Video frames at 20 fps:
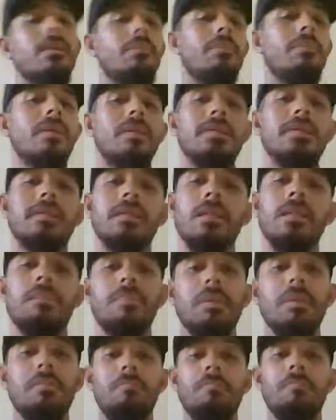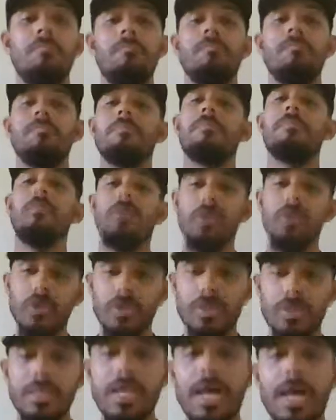but it's going to be
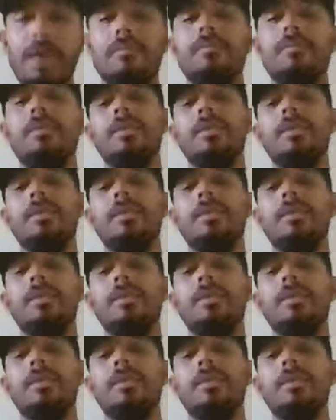good enough